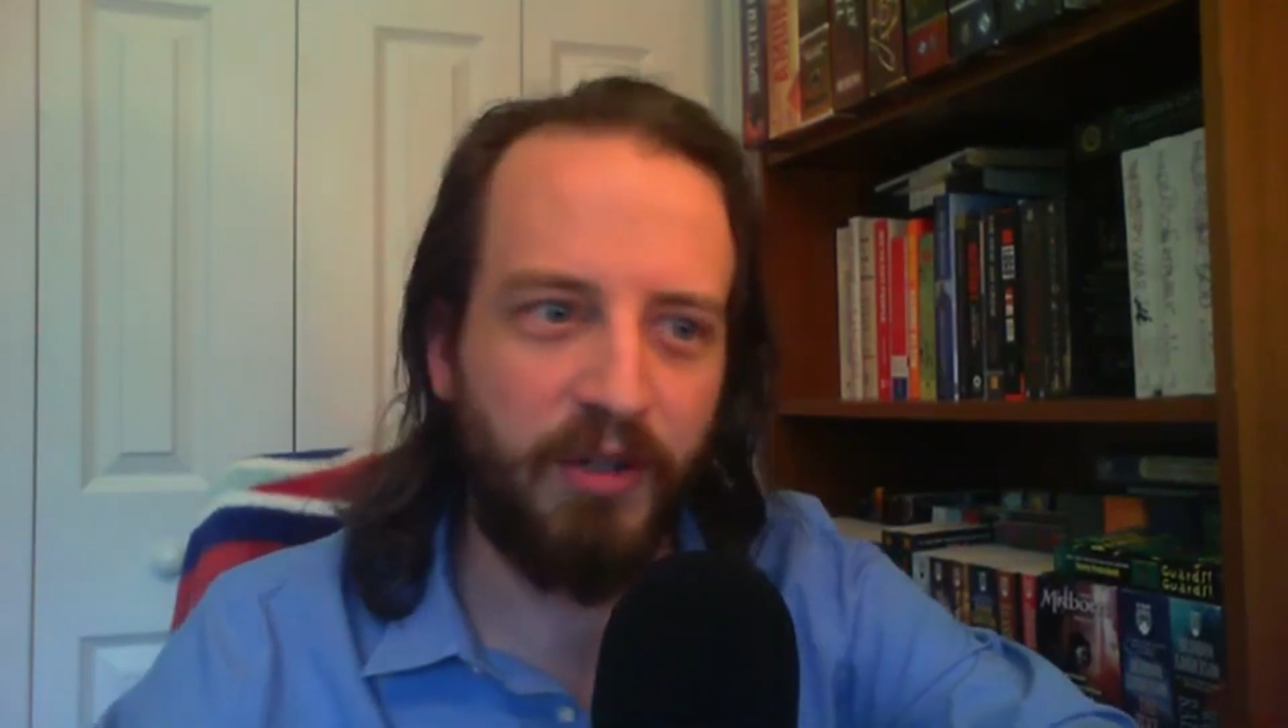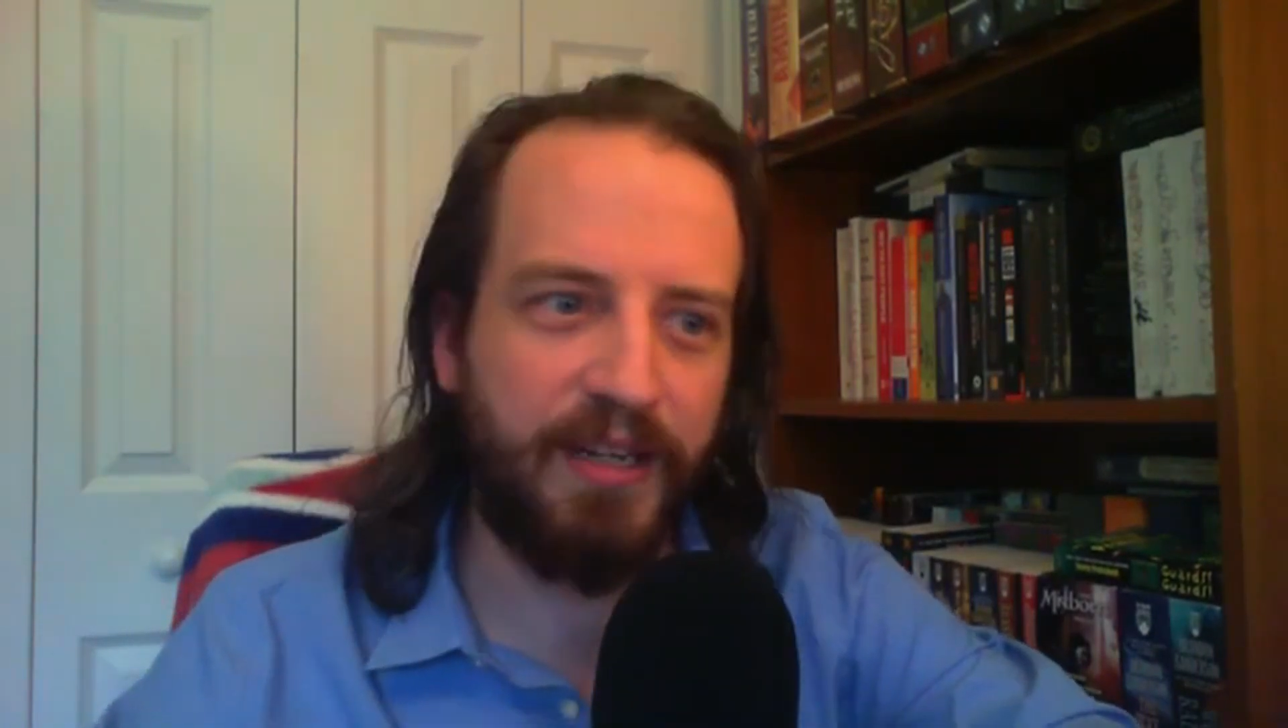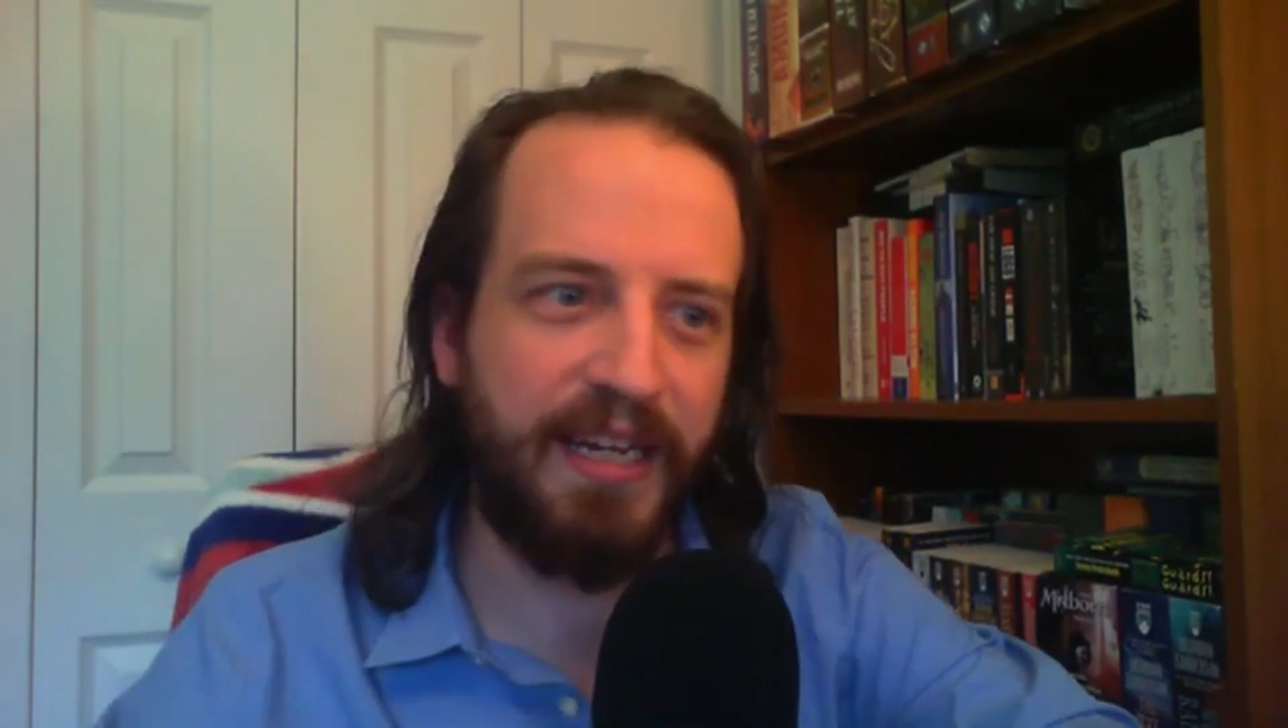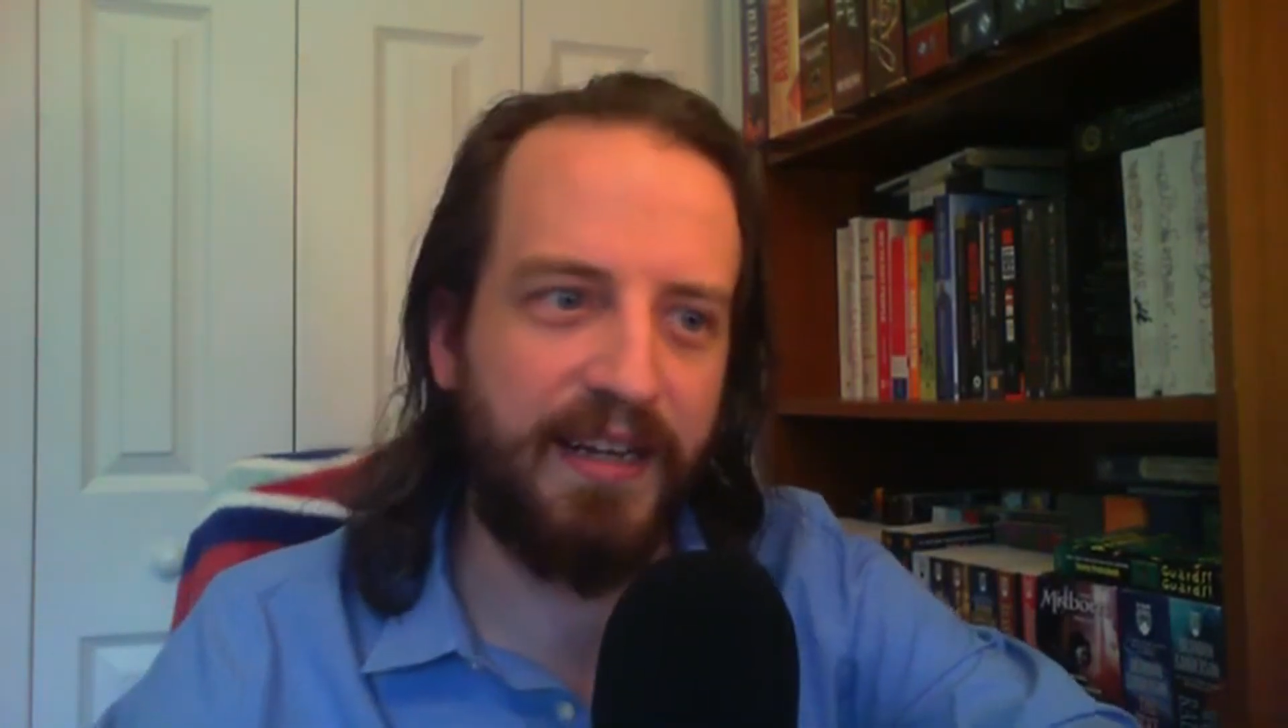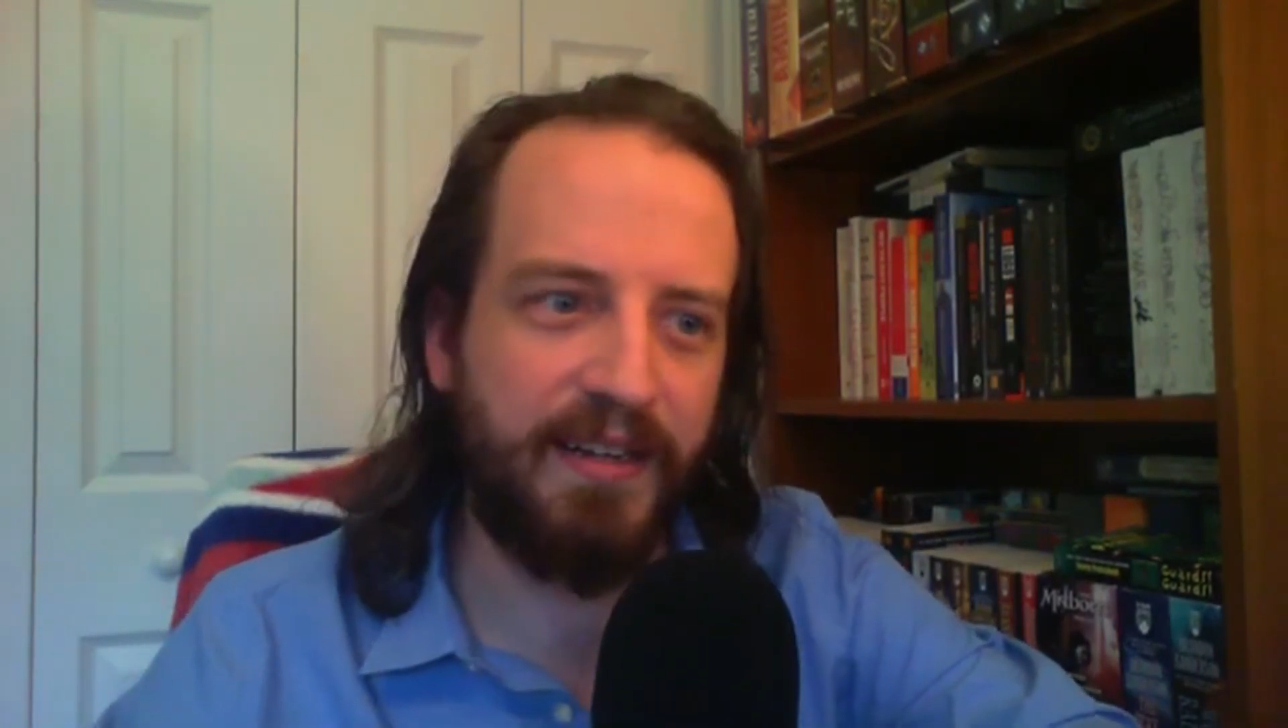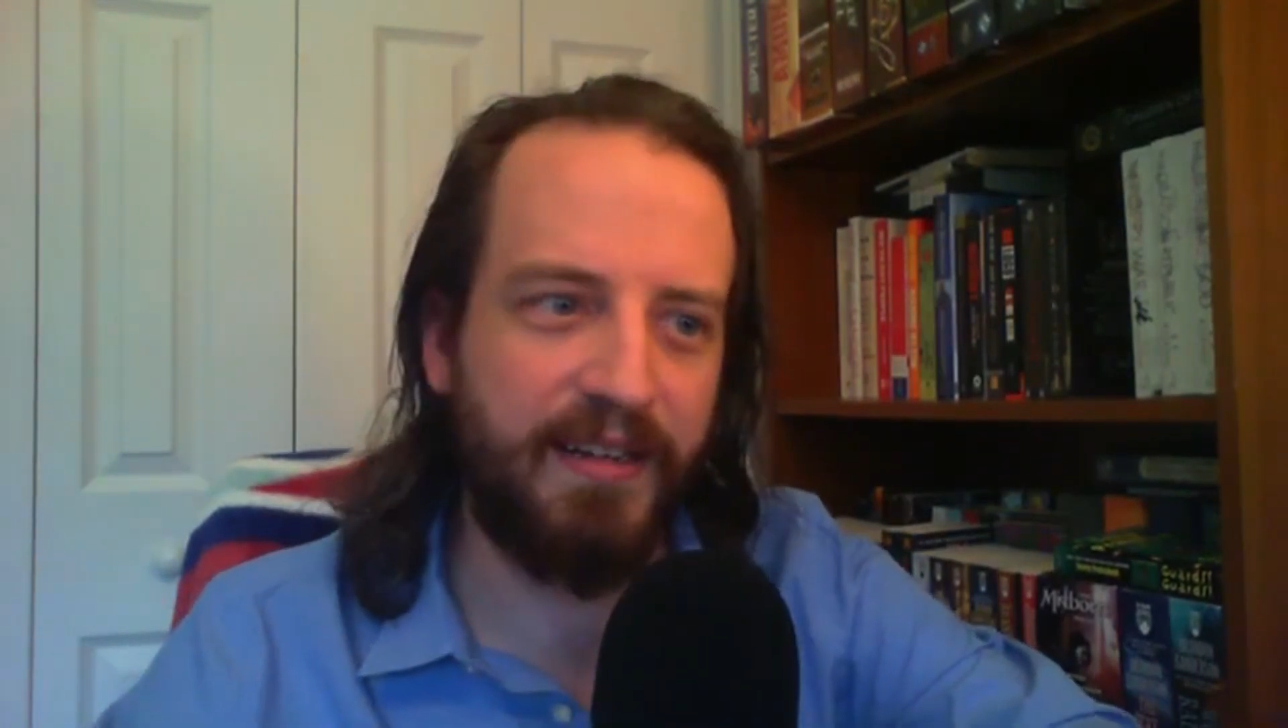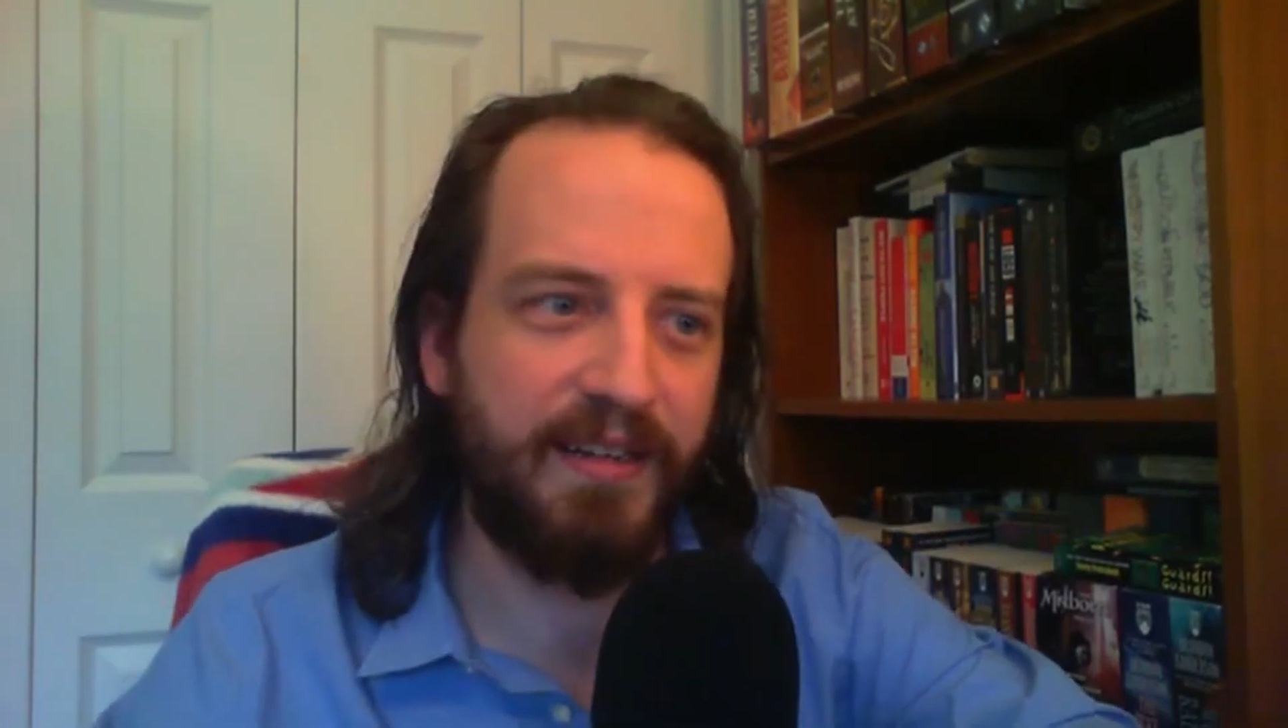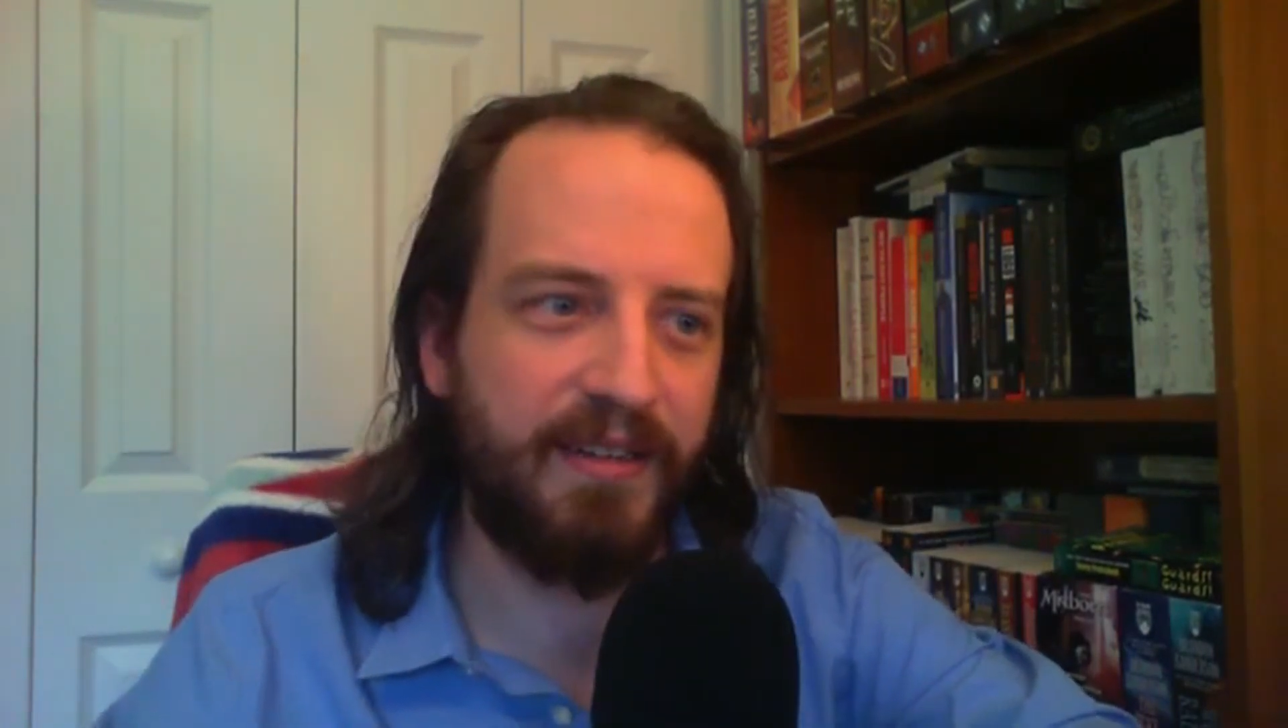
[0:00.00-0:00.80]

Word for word: looking at